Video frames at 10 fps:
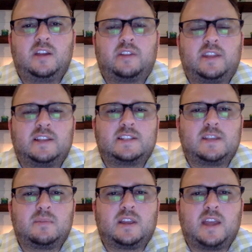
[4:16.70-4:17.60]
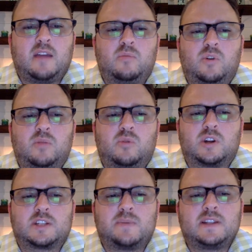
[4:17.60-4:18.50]
things seem to get more and more
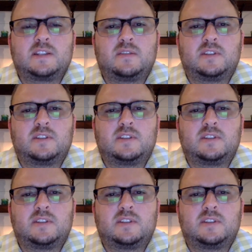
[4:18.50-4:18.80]
expensive.